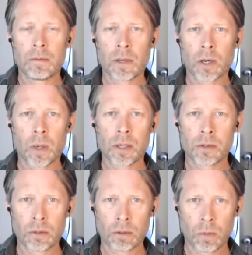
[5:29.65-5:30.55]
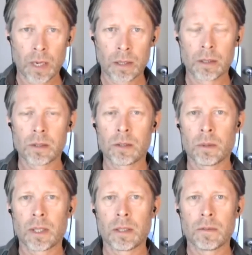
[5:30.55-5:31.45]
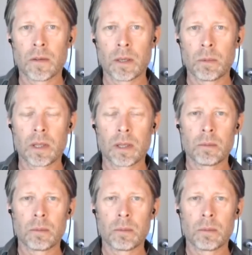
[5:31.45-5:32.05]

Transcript: requires your awareness to identify with it,